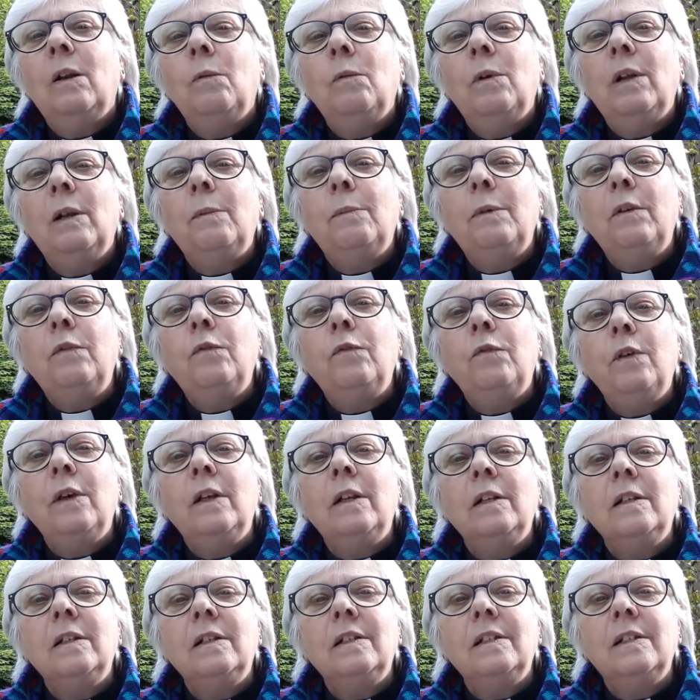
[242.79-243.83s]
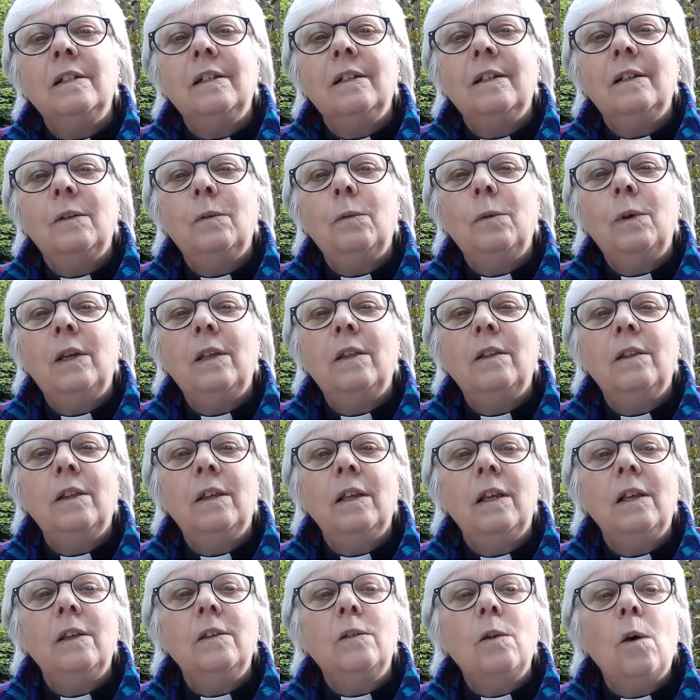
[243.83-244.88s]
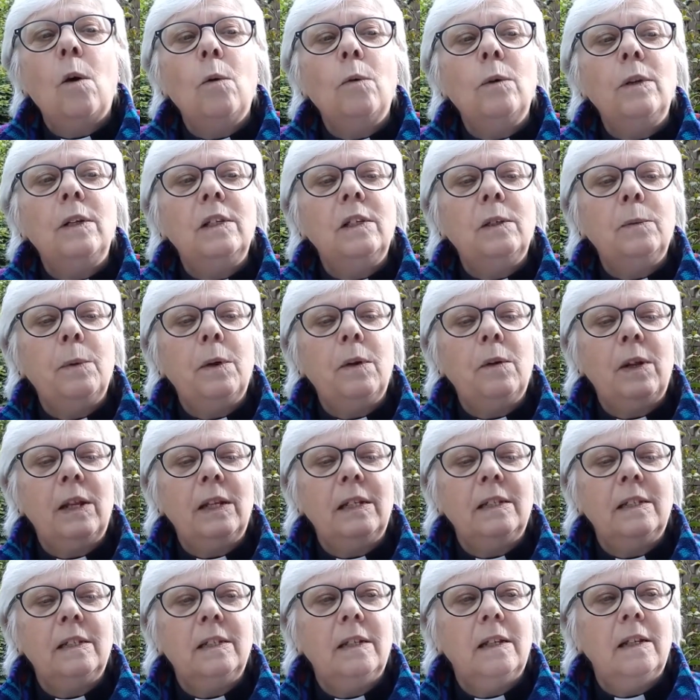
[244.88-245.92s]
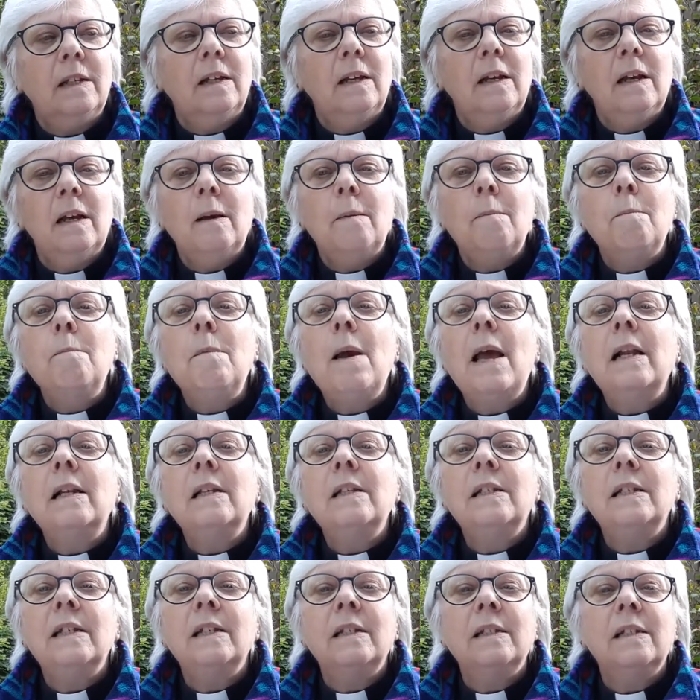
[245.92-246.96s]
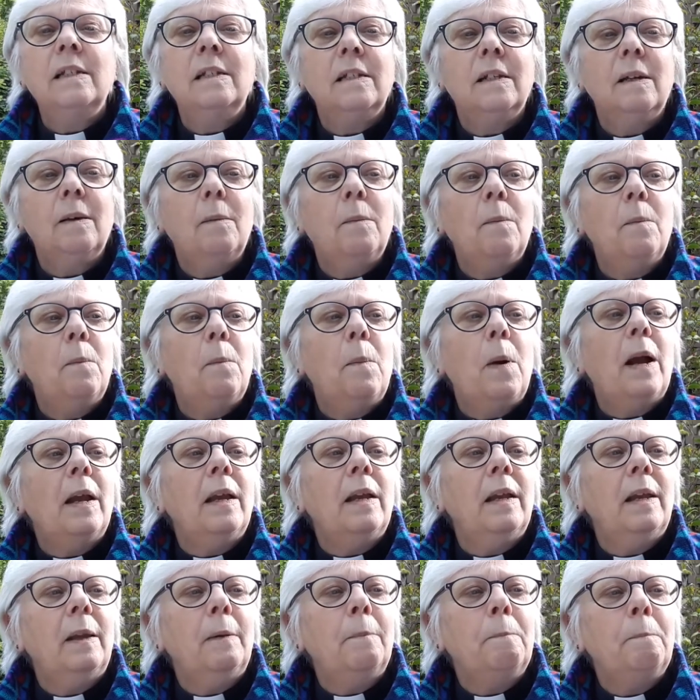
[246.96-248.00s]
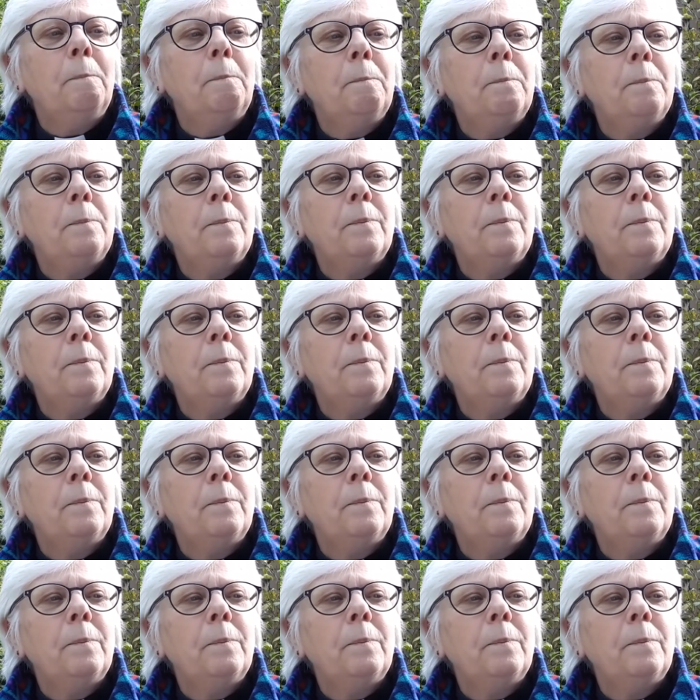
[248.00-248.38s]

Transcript: will be filled with his Holy Spirit, melted by him.